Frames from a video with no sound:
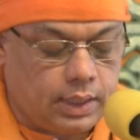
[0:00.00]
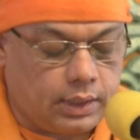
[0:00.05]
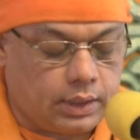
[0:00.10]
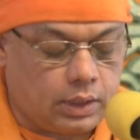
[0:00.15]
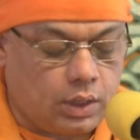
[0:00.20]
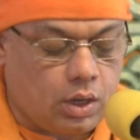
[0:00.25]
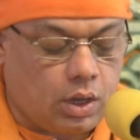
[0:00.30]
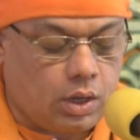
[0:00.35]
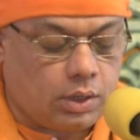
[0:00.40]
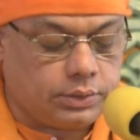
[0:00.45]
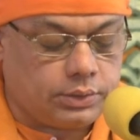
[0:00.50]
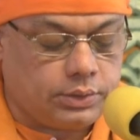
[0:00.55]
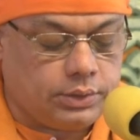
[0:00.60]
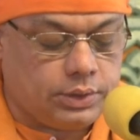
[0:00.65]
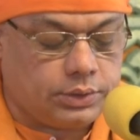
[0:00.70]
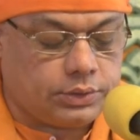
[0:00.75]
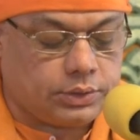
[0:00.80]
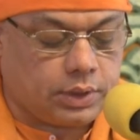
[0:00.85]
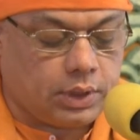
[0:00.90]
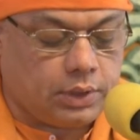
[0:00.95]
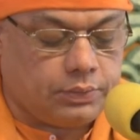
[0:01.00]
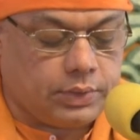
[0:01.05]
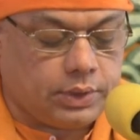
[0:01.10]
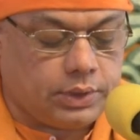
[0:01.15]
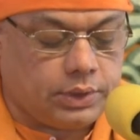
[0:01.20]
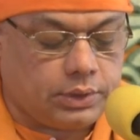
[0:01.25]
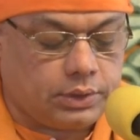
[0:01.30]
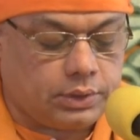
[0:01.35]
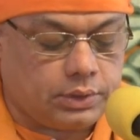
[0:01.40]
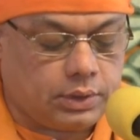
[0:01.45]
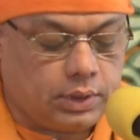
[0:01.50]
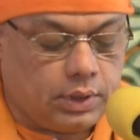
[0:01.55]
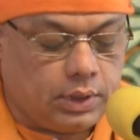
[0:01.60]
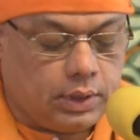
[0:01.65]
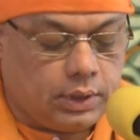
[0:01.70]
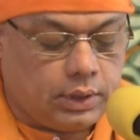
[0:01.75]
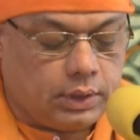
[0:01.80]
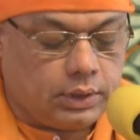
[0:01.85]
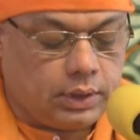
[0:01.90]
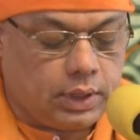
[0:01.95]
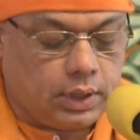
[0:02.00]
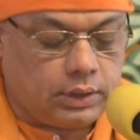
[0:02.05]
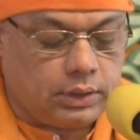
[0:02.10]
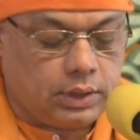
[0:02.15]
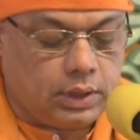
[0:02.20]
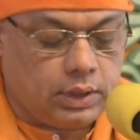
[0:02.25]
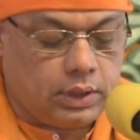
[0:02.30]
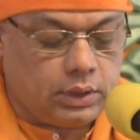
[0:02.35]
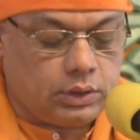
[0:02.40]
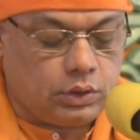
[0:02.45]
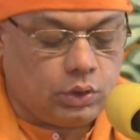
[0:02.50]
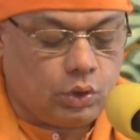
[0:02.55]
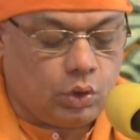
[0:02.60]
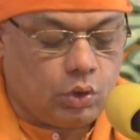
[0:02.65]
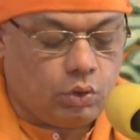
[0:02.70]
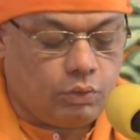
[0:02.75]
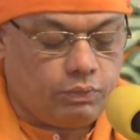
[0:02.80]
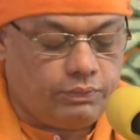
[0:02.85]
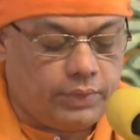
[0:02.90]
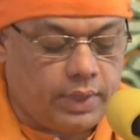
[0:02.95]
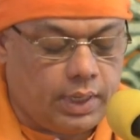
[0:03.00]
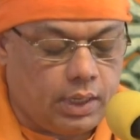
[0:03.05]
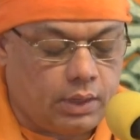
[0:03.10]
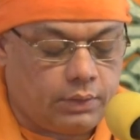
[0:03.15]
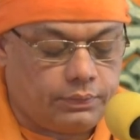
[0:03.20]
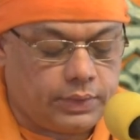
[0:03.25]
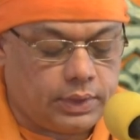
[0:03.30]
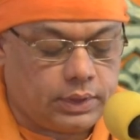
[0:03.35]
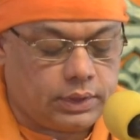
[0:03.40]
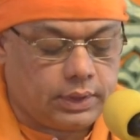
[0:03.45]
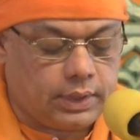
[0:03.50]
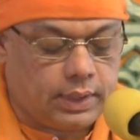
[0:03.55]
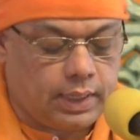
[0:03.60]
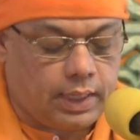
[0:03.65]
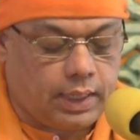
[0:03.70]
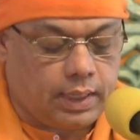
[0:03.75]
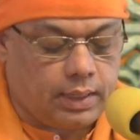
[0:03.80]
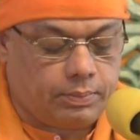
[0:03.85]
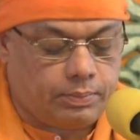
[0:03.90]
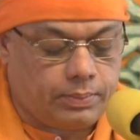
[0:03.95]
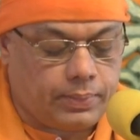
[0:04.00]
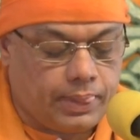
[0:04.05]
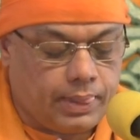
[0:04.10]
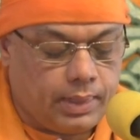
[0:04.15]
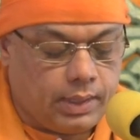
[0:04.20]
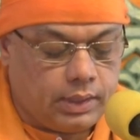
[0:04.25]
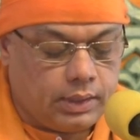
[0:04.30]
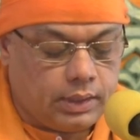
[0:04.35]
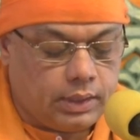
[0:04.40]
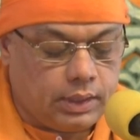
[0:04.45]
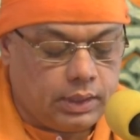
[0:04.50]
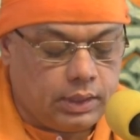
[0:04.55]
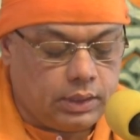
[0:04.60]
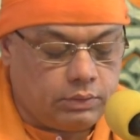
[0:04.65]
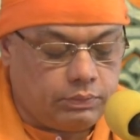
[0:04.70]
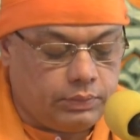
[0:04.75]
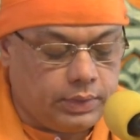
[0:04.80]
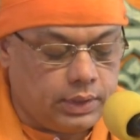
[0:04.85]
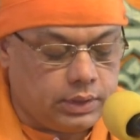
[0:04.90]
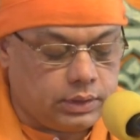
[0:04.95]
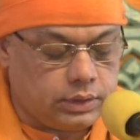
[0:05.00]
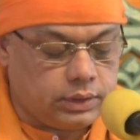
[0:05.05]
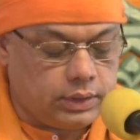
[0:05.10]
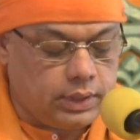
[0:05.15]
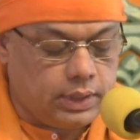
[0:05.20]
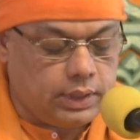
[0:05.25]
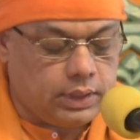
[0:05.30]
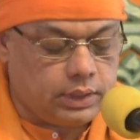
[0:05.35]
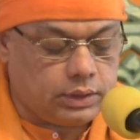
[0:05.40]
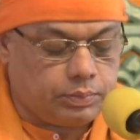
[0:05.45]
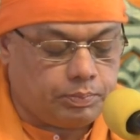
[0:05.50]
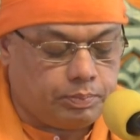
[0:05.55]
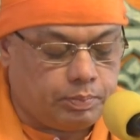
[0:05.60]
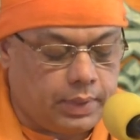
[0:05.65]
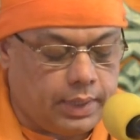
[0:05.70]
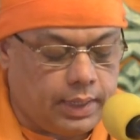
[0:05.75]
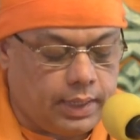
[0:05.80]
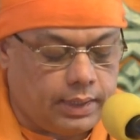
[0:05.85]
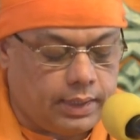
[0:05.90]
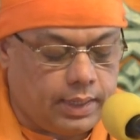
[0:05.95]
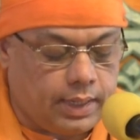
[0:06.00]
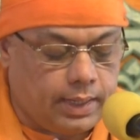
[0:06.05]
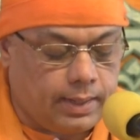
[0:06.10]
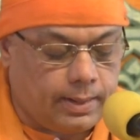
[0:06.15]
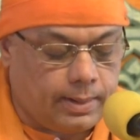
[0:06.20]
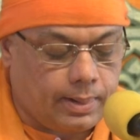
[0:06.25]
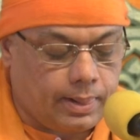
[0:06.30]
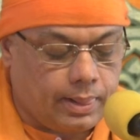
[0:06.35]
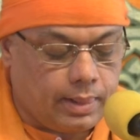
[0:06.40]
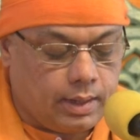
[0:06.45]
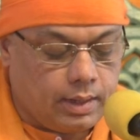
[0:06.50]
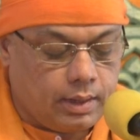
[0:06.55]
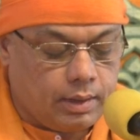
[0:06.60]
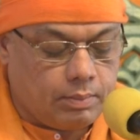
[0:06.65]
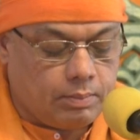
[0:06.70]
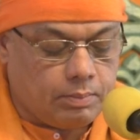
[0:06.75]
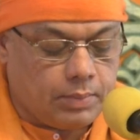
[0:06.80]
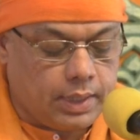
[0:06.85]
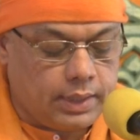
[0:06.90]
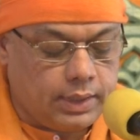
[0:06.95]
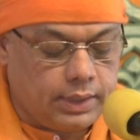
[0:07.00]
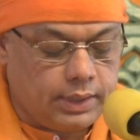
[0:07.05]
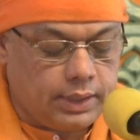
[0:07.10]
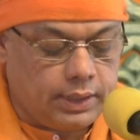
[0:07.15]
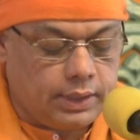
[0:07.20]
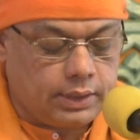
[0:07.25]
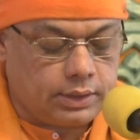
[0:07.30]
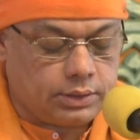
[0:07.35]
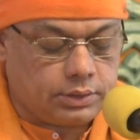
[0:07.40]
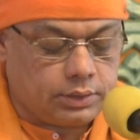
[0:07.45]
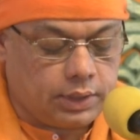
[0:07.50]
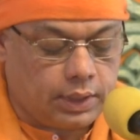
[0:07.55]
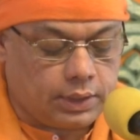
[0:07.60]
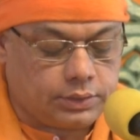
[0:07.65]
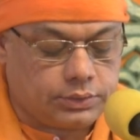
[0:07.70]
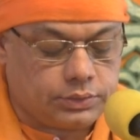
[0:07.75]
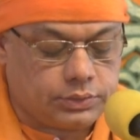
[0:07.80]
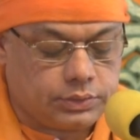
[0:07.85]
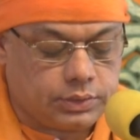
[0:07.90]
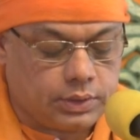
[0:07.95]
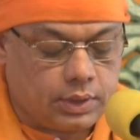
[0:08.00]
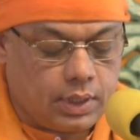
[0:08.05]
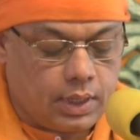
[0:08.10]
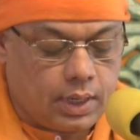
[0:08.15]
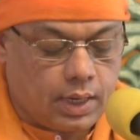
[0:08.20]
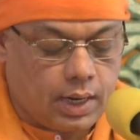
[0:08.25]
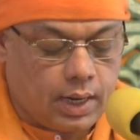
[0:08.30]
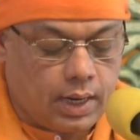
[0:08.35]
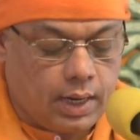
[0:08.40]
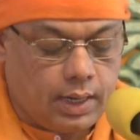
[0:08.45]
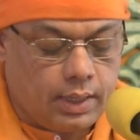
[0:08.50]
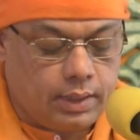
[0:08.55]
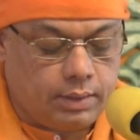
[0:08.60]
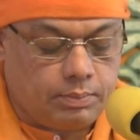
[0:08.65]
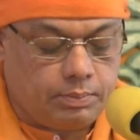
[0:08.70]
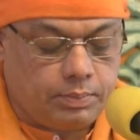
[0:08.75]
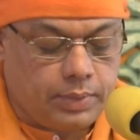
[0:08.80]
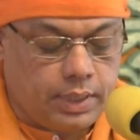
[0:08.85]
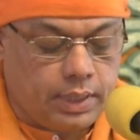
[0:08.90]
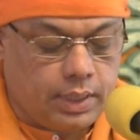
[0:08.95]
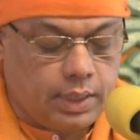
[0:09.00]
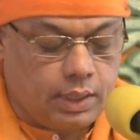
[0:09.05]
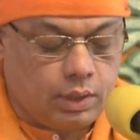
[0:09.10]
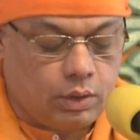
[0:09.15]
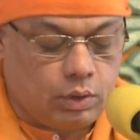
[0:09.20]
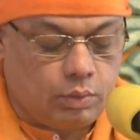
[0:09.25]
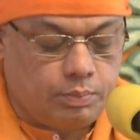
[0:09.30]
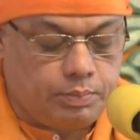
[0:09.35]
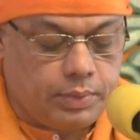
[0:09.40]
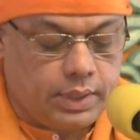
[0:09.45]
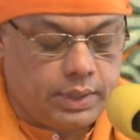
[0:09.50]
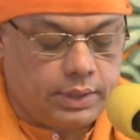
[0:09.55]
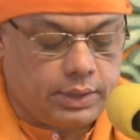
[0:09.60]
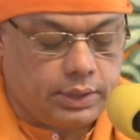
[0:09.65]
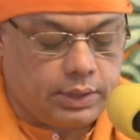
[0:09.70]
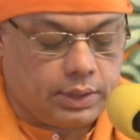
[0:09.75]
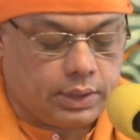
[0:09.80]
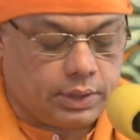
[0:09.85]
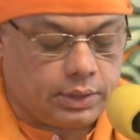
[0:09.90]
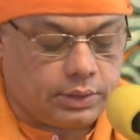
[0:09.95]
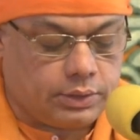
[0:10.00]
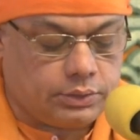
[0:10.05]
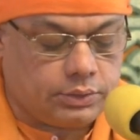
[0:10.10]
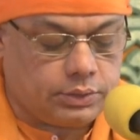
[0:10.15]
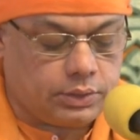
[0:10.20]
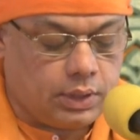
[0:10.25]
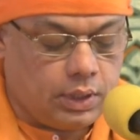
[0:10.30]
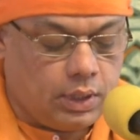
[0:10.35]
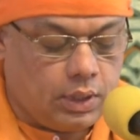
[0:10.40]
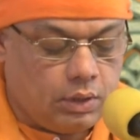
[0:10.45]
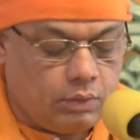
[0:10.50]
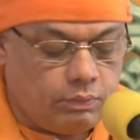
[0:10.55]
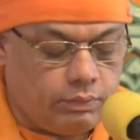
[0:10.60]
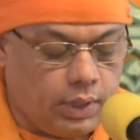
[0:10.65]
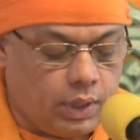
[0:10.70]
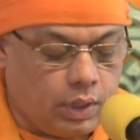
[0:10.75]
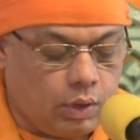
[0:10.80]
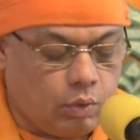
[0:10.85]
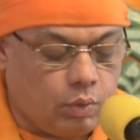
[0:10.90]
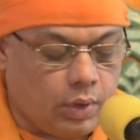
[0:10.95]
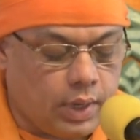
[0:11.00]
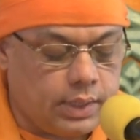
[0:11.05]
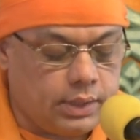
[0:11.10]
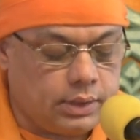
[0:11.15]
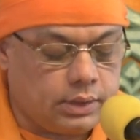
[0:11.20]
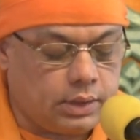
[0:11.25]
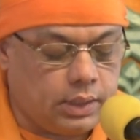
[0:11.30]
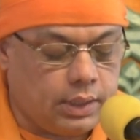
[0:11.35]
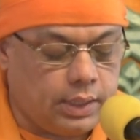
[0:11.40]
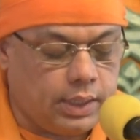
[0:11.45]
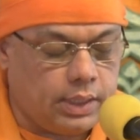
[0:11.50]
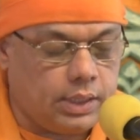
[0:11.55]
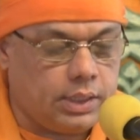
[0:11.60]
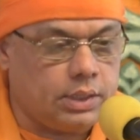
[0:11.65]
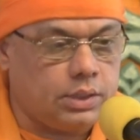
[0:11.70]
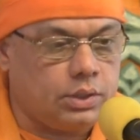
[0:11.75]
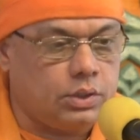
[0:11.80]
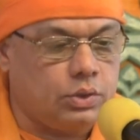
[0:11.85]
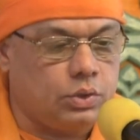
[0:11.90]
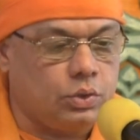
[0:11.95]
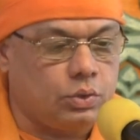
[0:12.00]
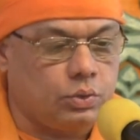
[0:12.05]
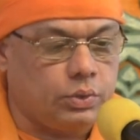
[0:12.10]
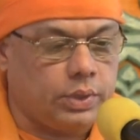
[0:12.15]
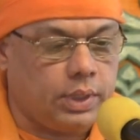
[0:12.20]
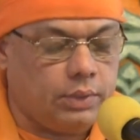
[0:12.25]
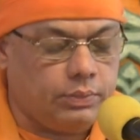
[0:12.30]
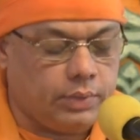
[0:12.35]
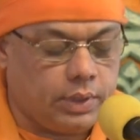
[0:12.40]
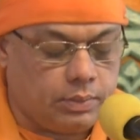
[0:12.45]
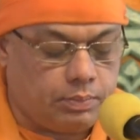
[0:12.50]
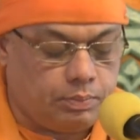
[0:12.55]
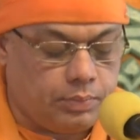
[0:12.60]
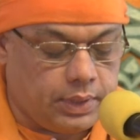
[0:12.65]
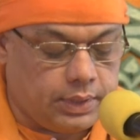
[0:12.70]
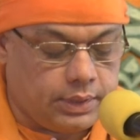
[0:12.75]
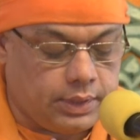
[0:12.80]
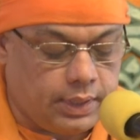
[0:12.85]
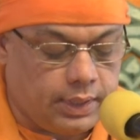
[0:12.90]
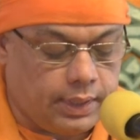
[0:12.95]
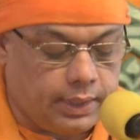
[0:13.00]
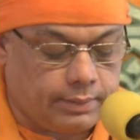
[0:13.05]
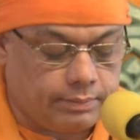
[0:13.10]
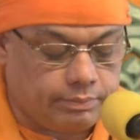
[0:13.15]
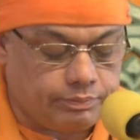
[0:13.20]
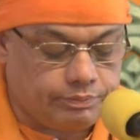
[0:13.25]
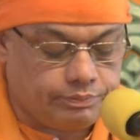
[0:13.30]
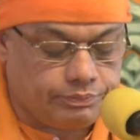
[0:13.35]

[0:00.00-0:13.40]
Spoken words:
at last discovers that there is no way of escape, it will cease playing monkey tricks, and being obedient will quietly do your bidding.